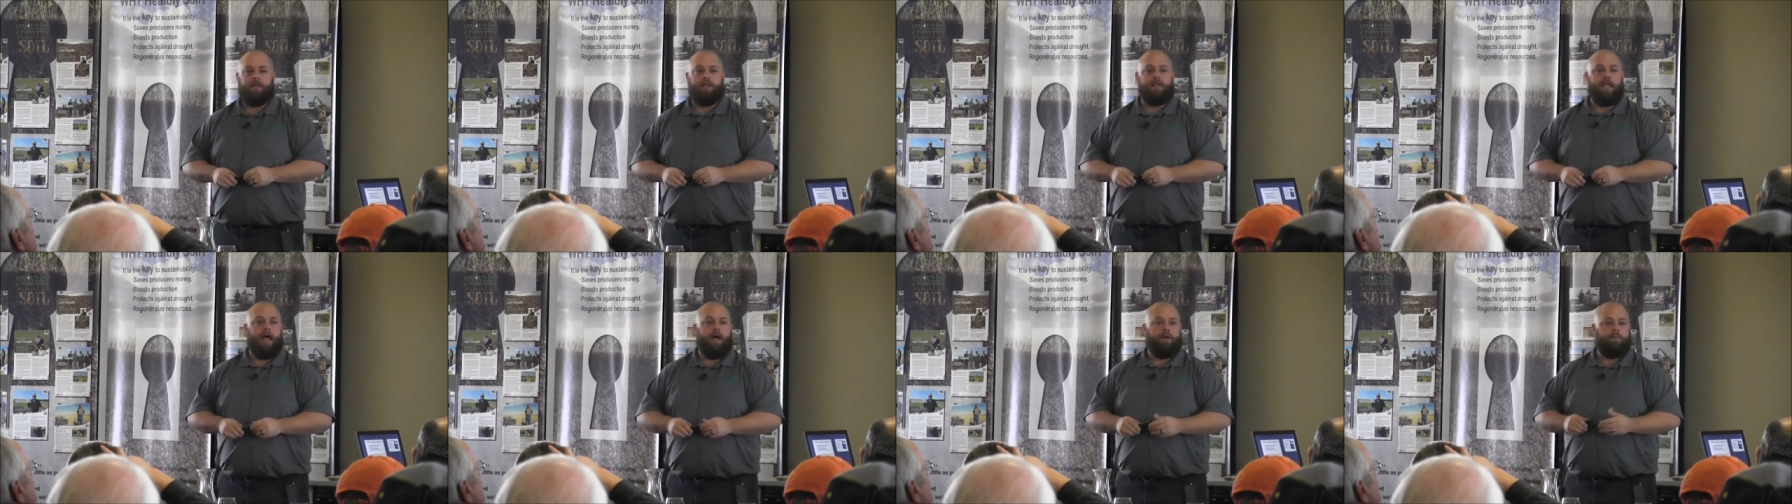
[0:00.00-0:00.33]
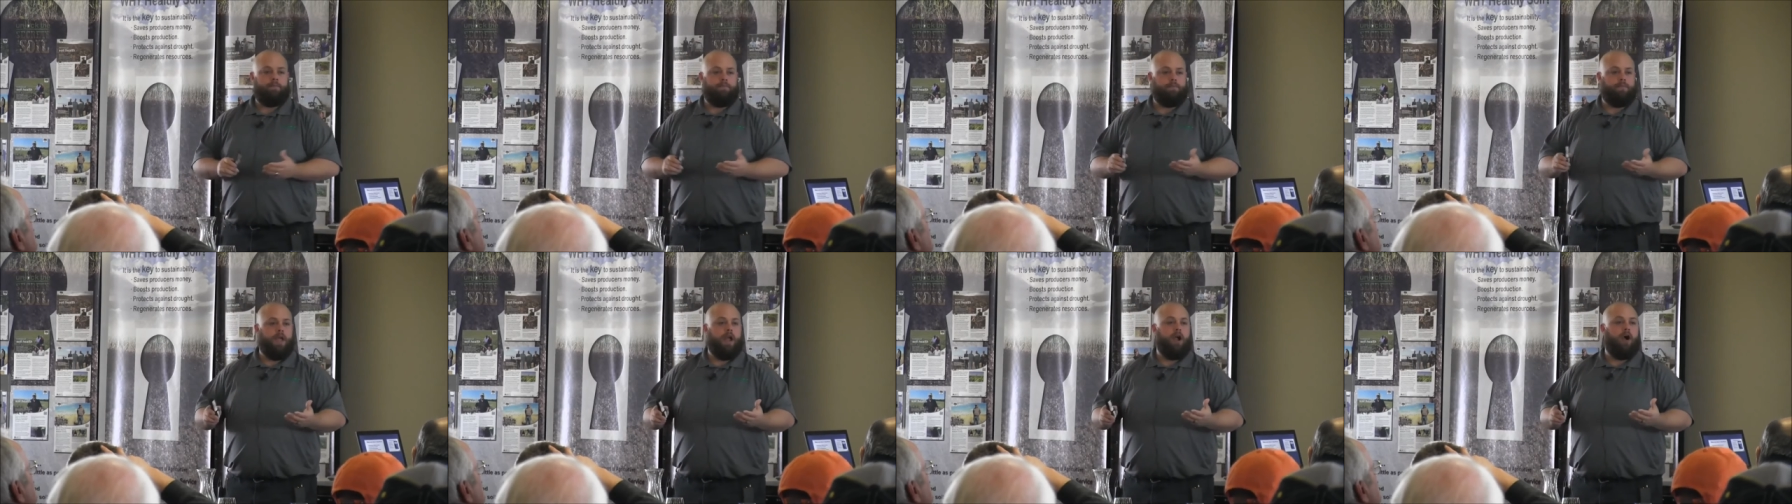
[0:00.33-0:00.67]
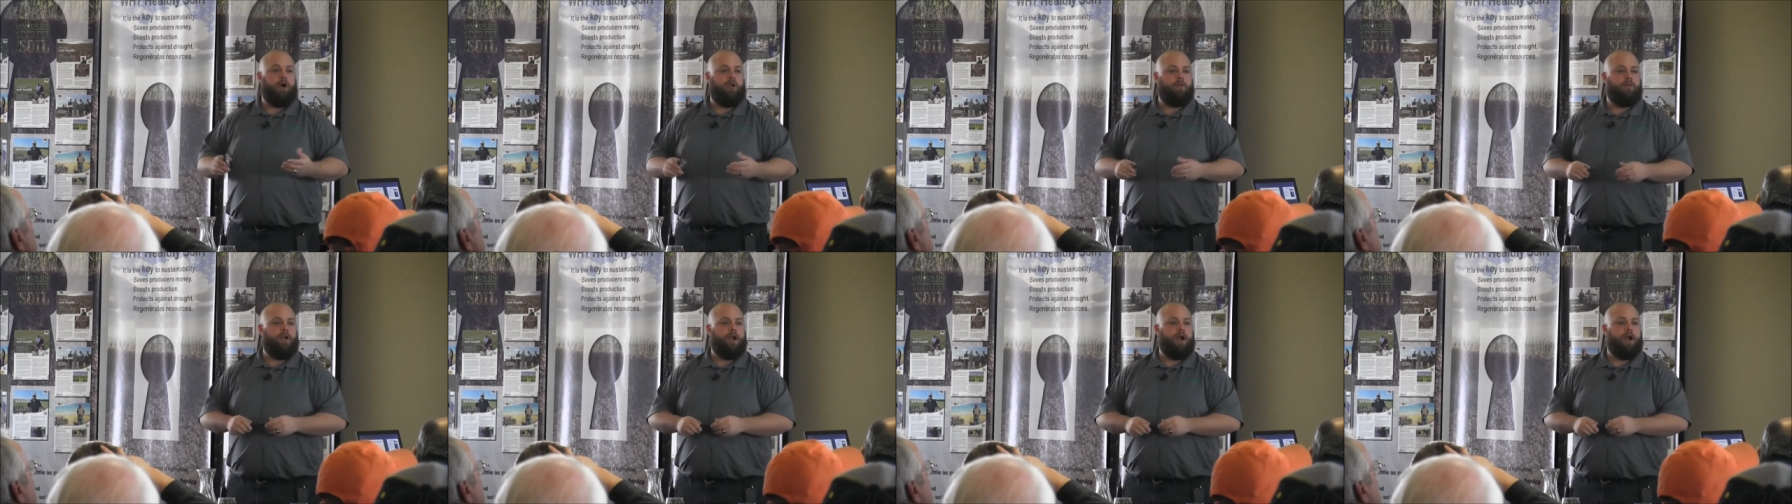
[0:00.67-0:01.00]
but yeah,
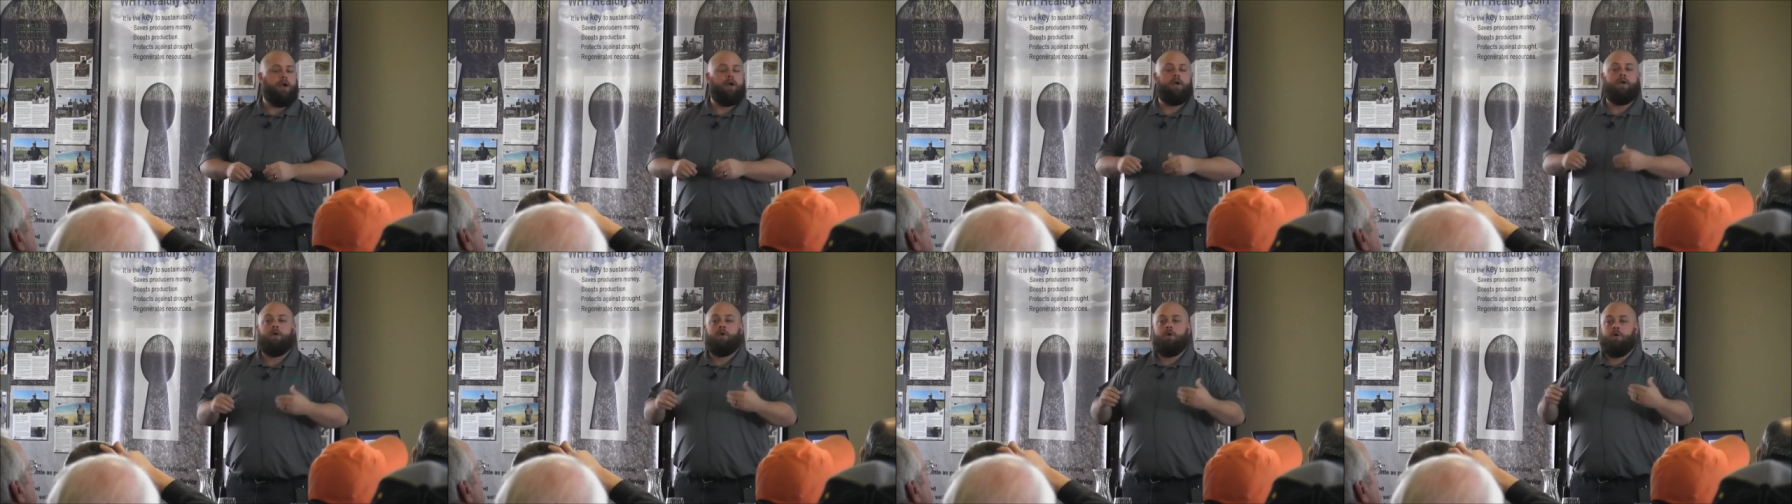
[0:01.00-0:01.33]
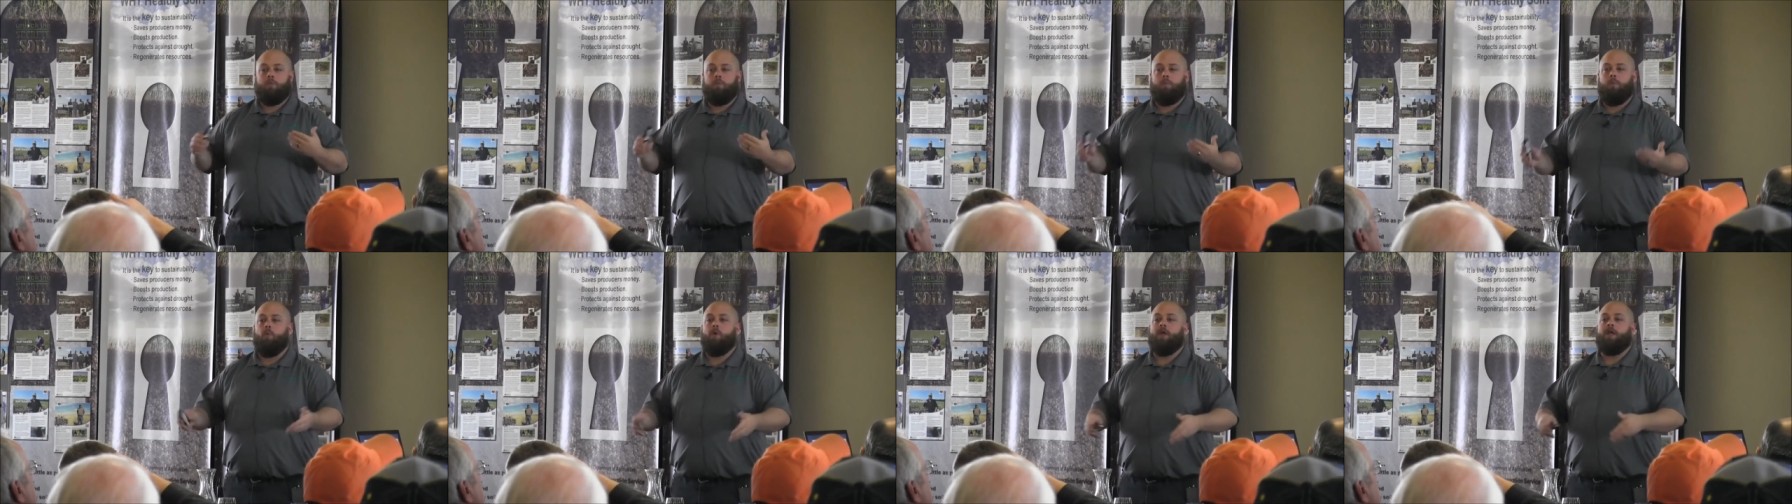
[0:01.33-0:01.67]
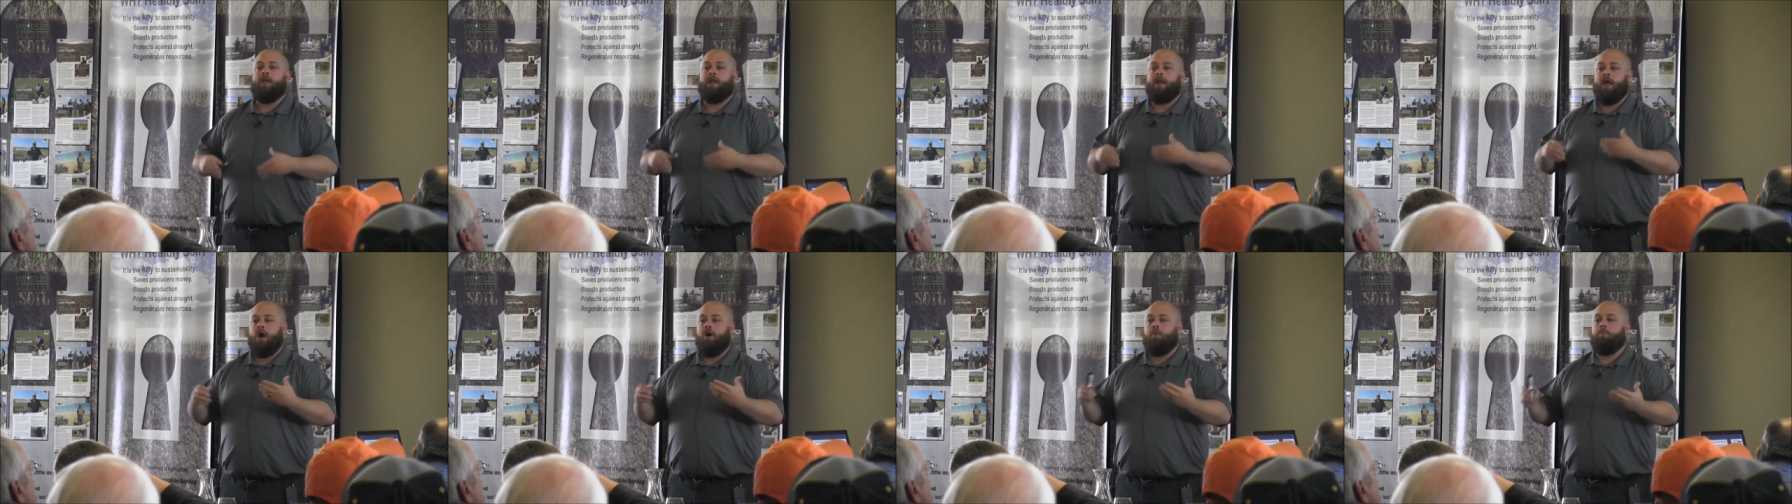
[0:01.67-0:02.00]
they are there,
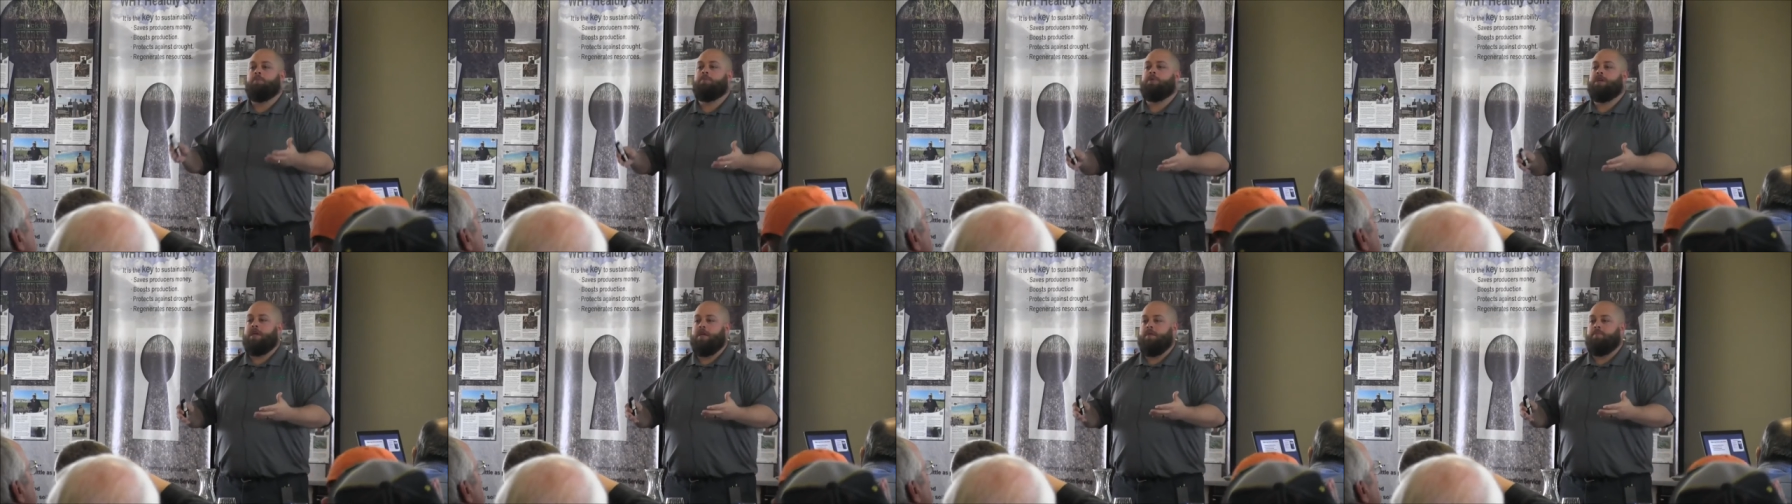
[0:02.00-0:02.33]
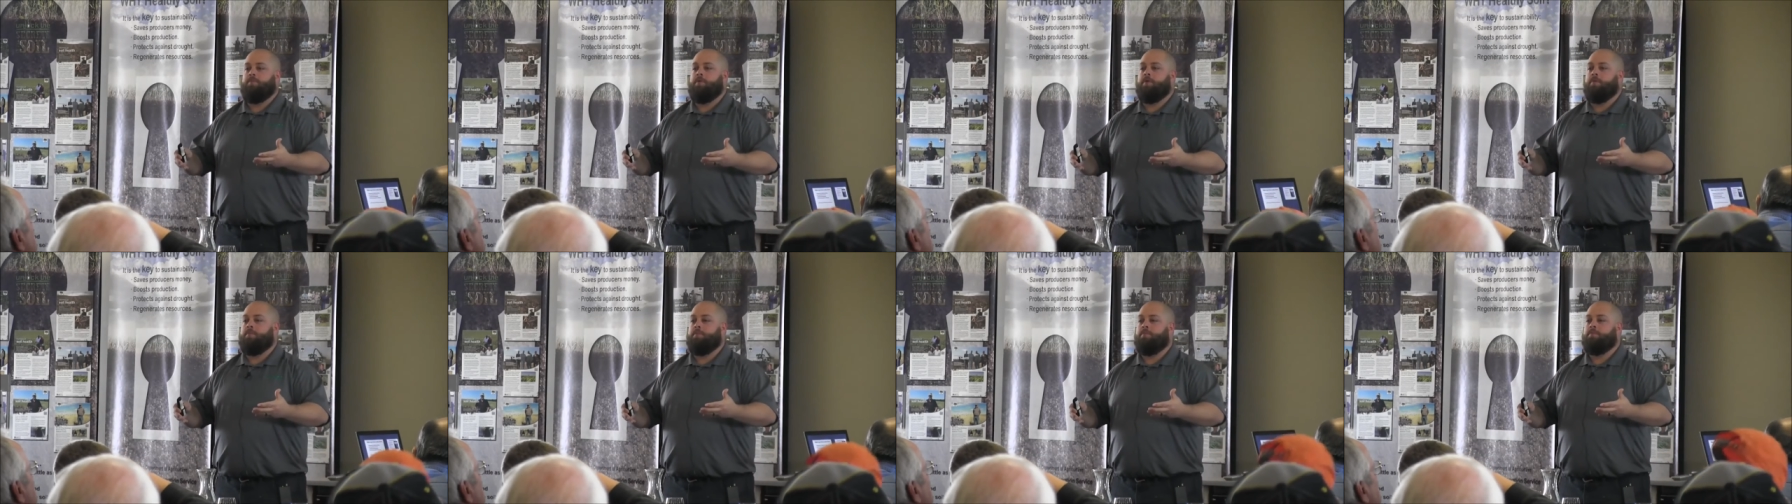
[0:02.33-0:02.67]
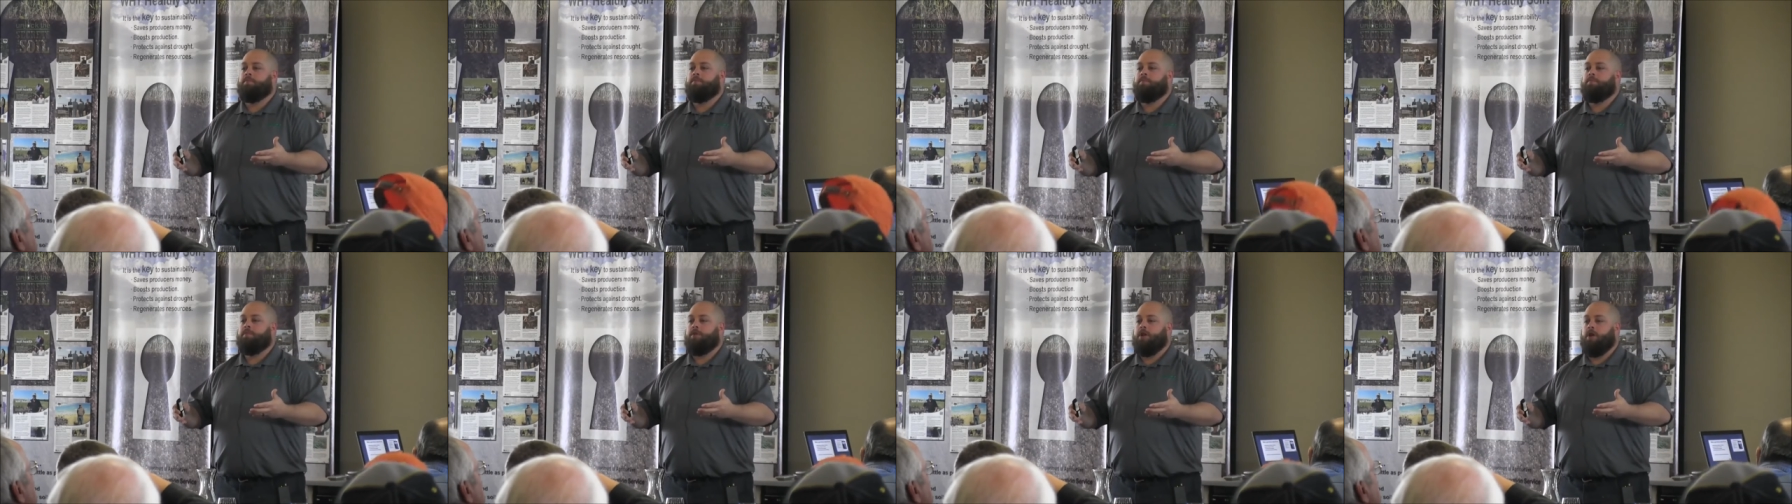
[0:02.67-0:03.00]
but we can help keep
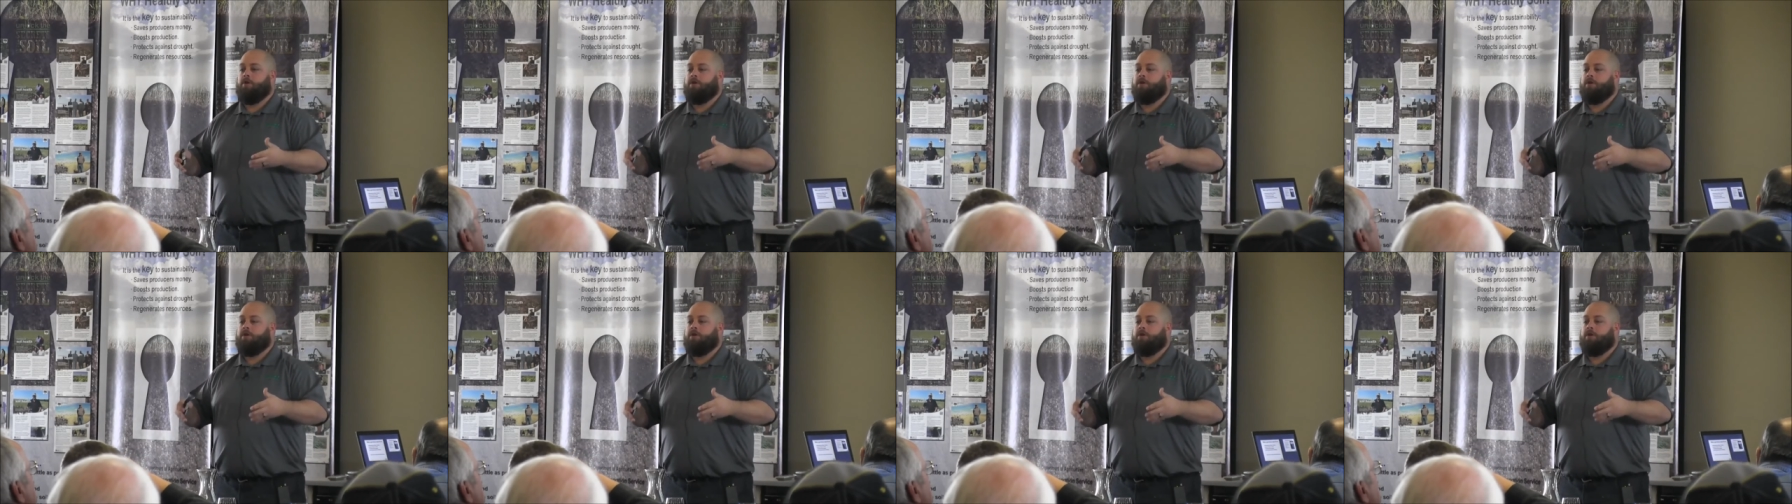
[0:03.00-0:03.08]
them,